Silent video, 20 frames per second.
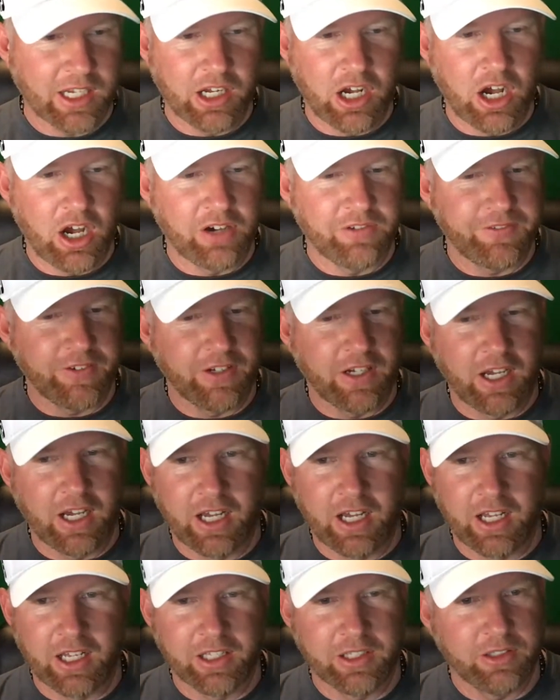off
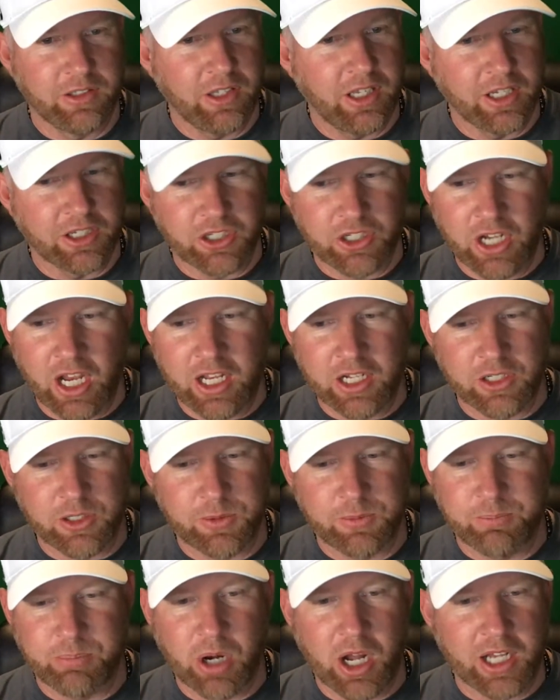exchange
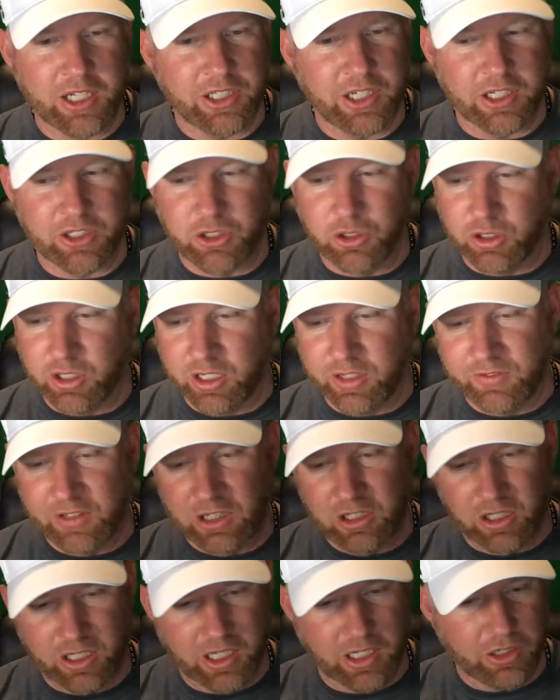projects. You could even
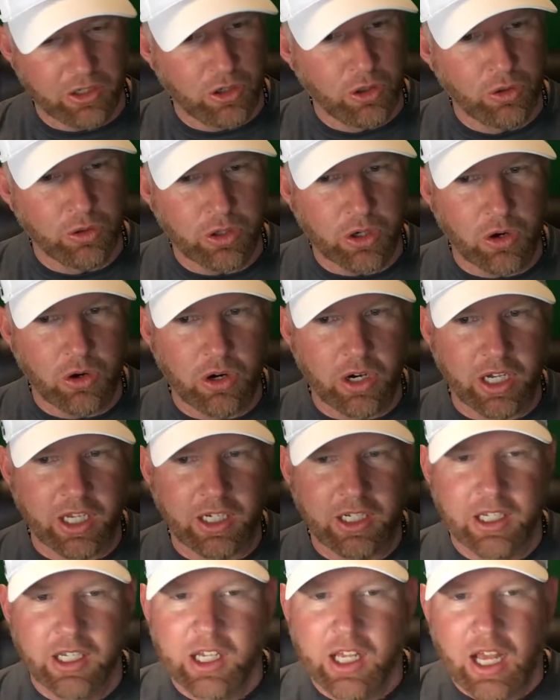look at KuCoin.
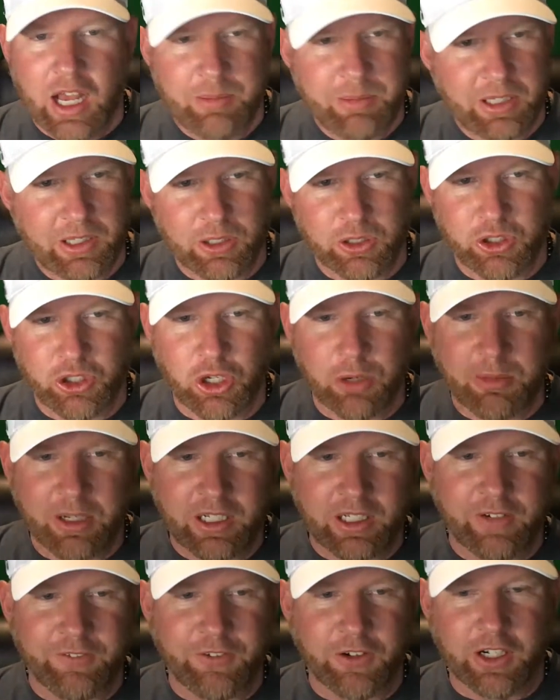I mean, there's so many
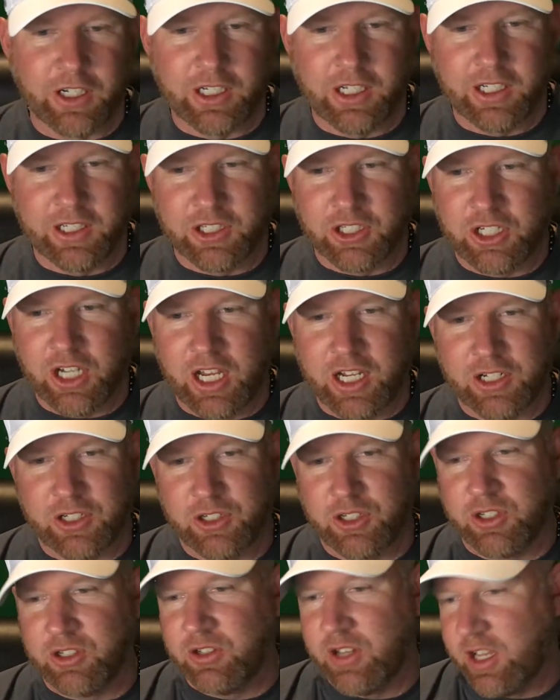different
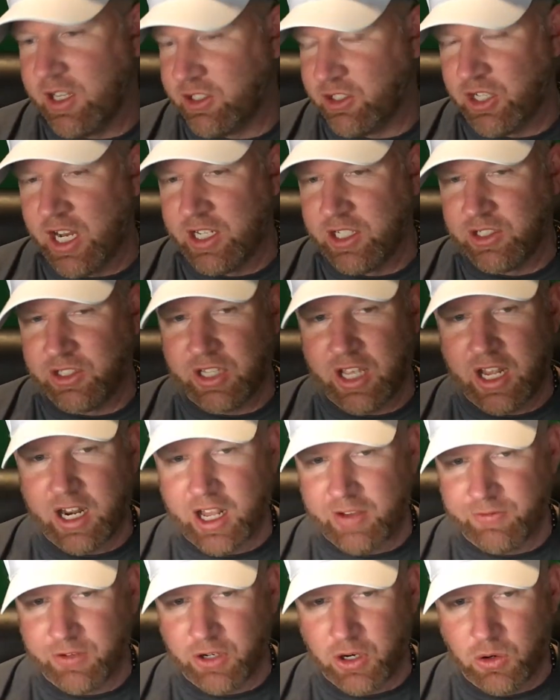exchanges that
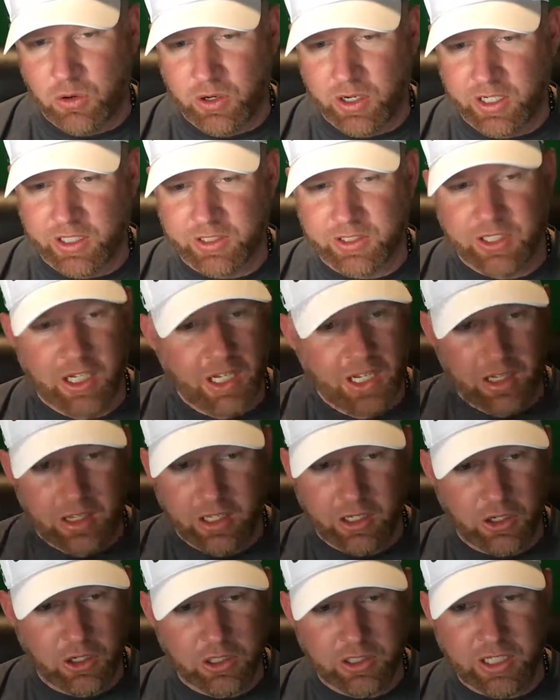have coins that
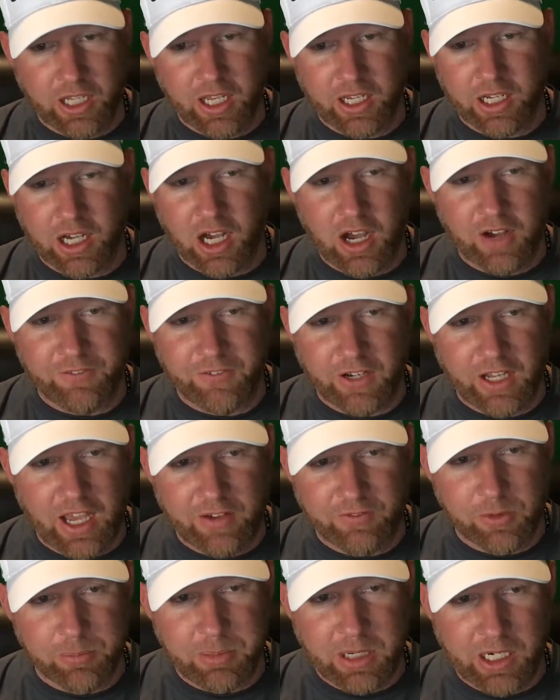could take off and
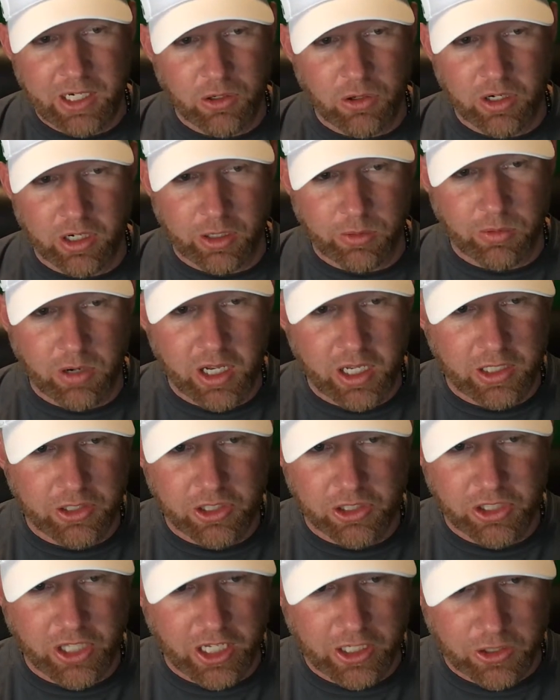have a meteoric run,
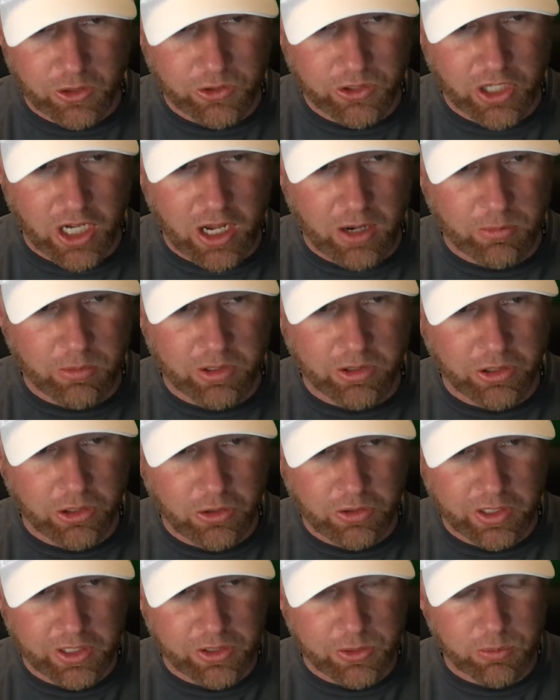just like you saw with
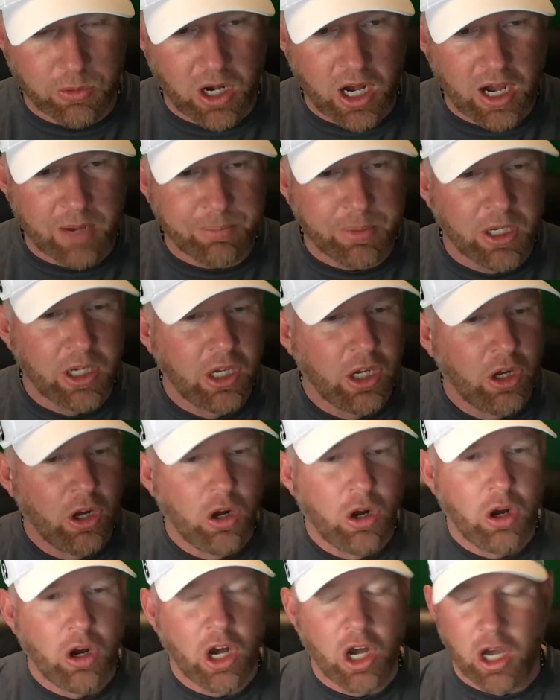Uniswap,
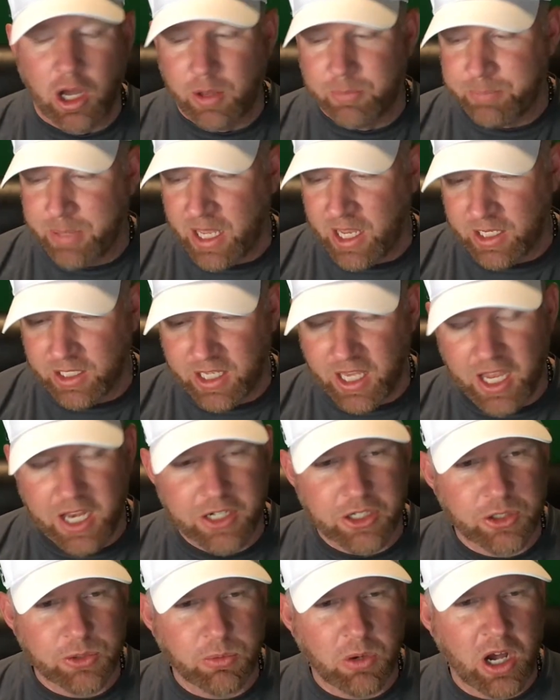
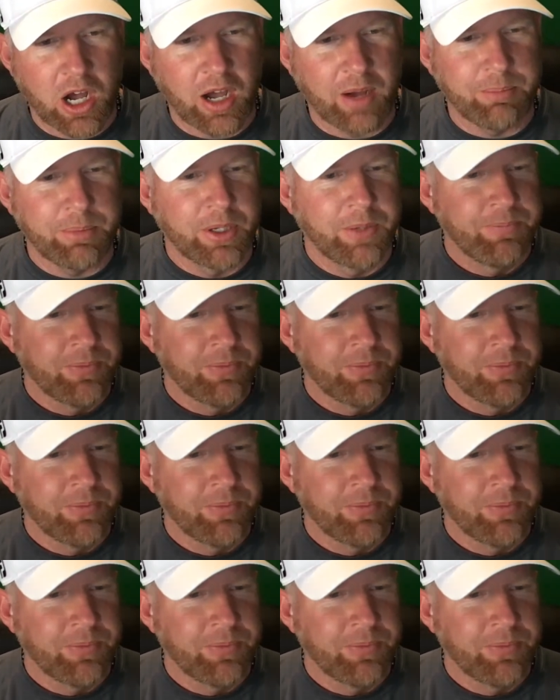PancakeSwap,